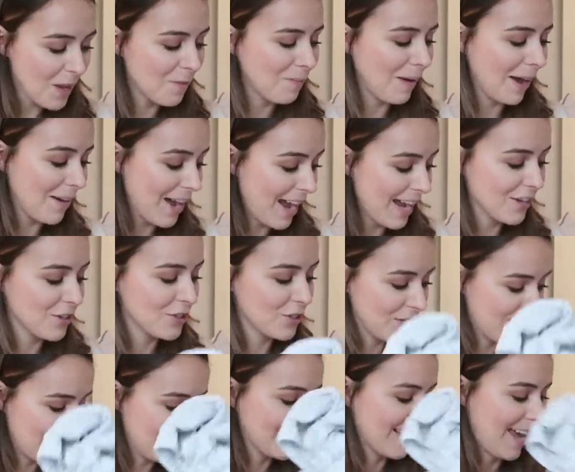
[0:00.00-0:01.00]
about
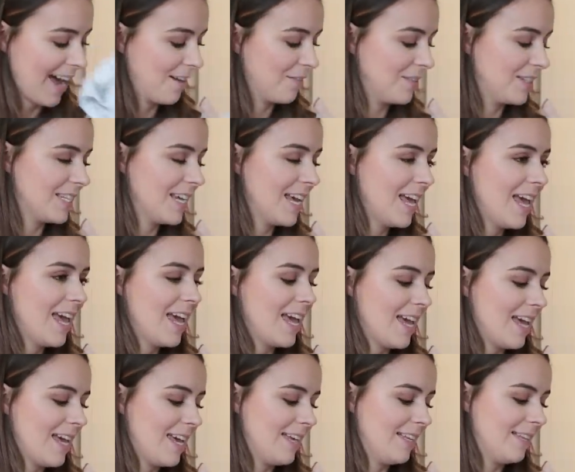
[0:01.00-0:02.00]
extra discount
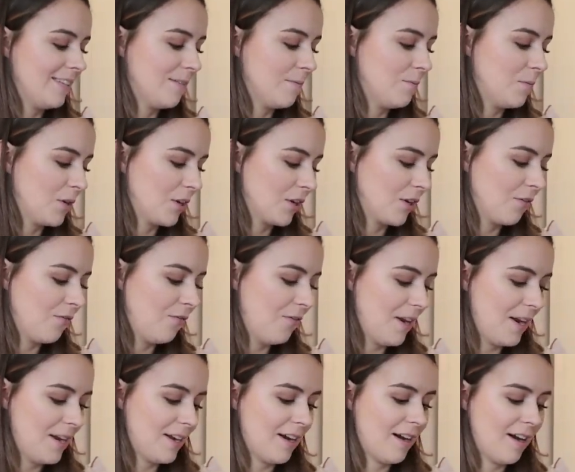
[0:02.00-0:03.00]
is Monica
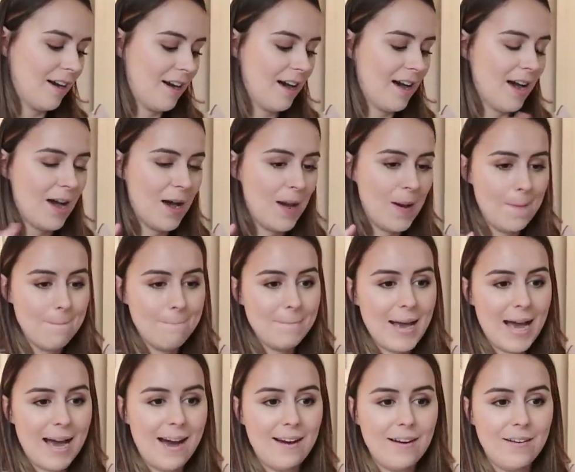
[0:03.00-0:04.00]
Vinader
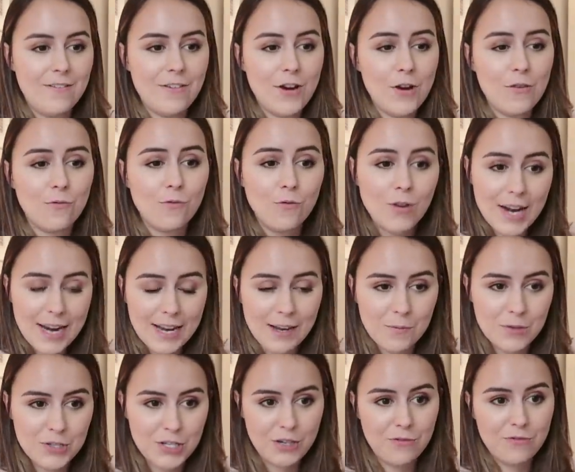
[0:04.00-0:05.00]
have a
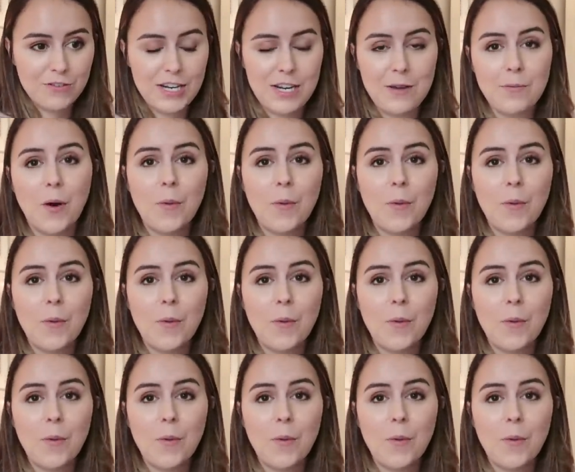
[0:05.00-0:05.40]
ring which I really